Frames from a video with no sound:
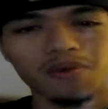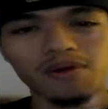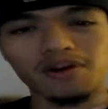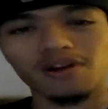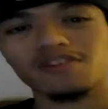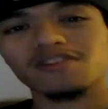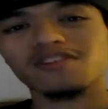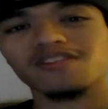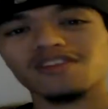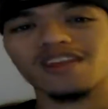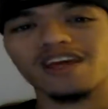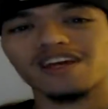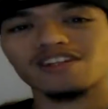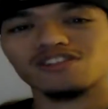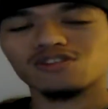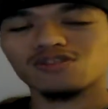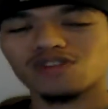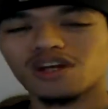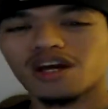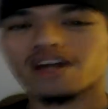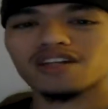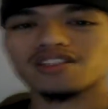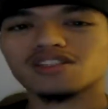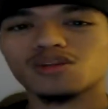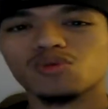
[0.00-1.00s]
But other than that, you
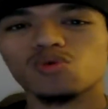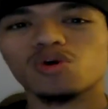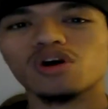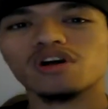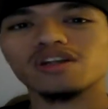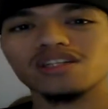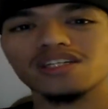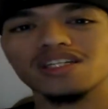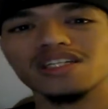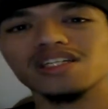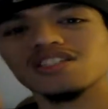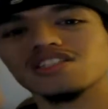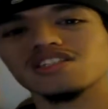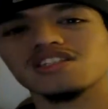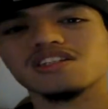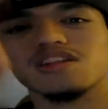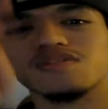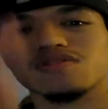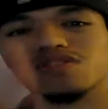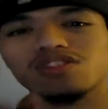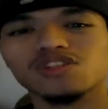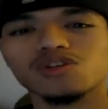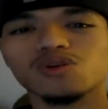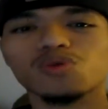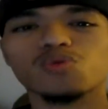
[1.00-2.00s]
guys, I want each and
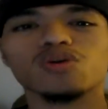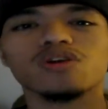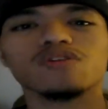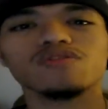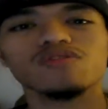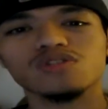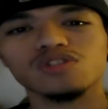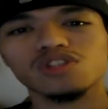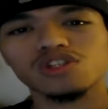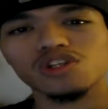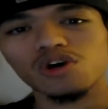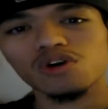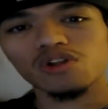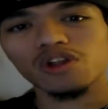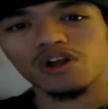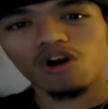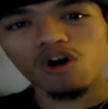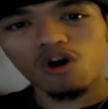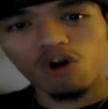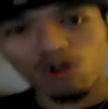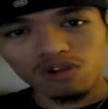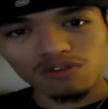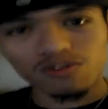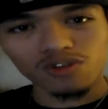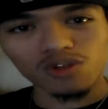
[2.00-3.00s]
every single one of you to know that
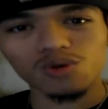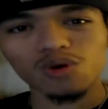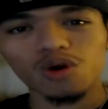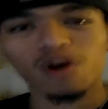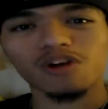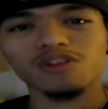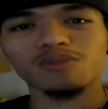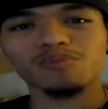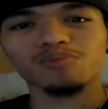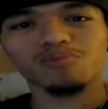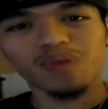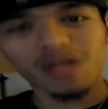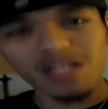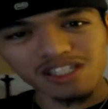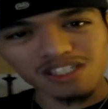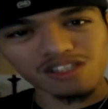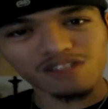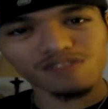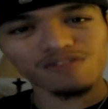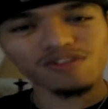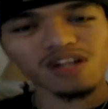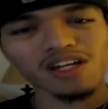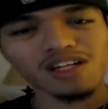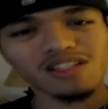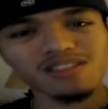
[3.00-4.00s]
all of you are the best
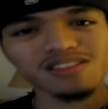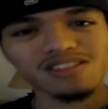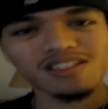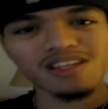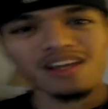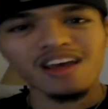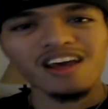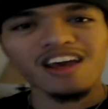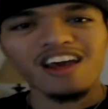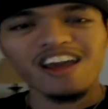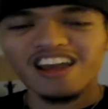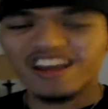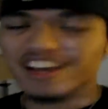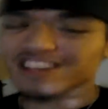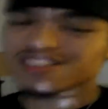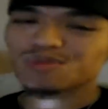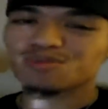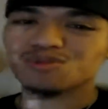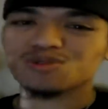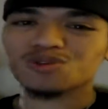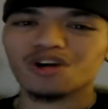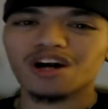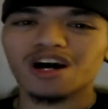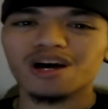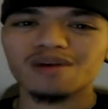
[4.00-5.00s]
friends and
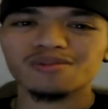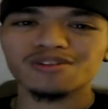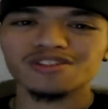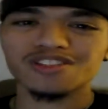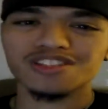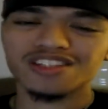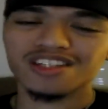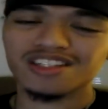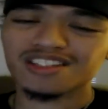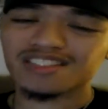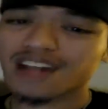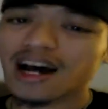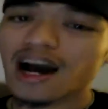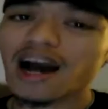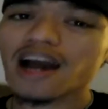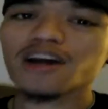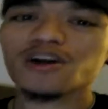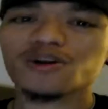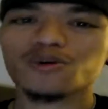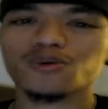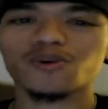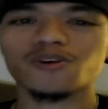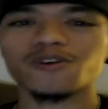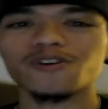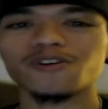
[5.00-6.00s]
subscribers in the
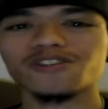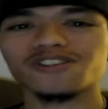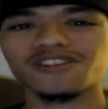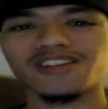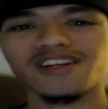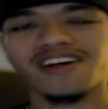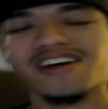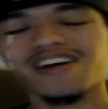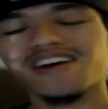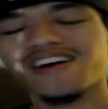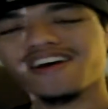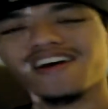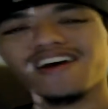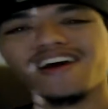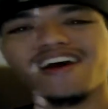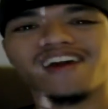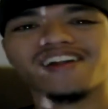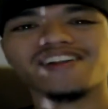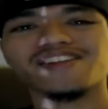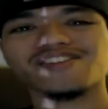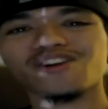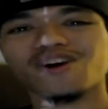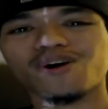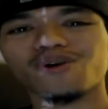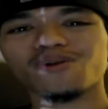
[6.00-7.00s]
entire world.
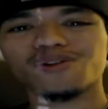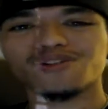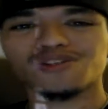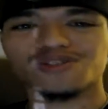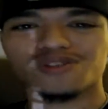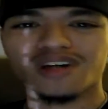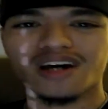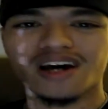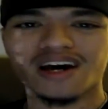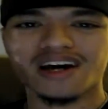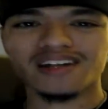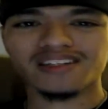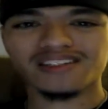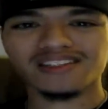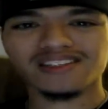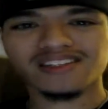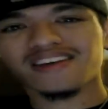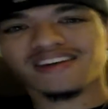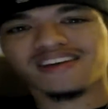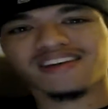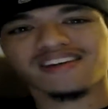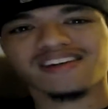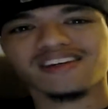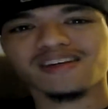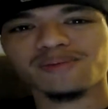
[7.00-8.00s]
And as always, you guys,
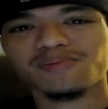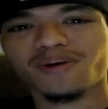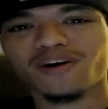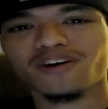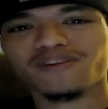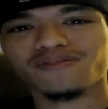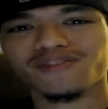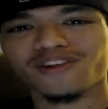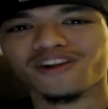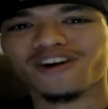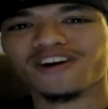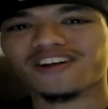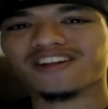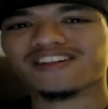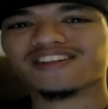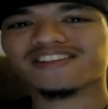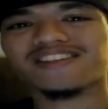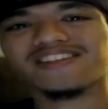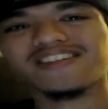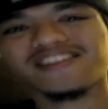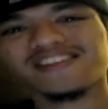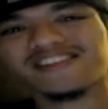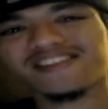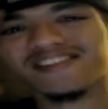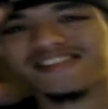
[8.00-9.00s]
keep on vlogging.